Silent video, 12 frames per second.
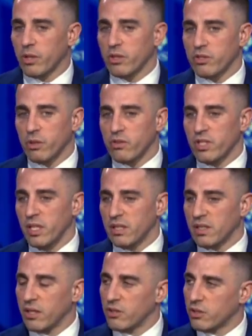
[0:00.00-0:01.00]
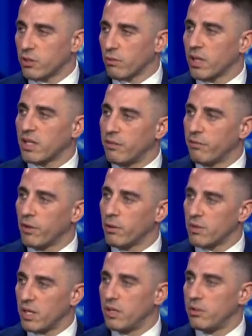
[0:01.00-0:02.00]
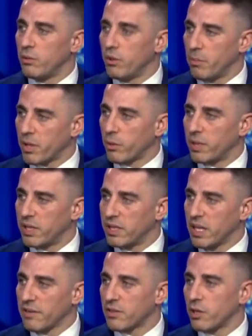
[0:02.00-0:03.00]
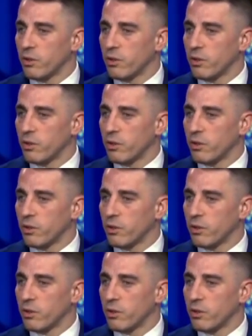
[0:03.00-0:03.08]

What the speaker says: so what you're going to start seeing is not just direct inflows into the Bitcoin ETFs.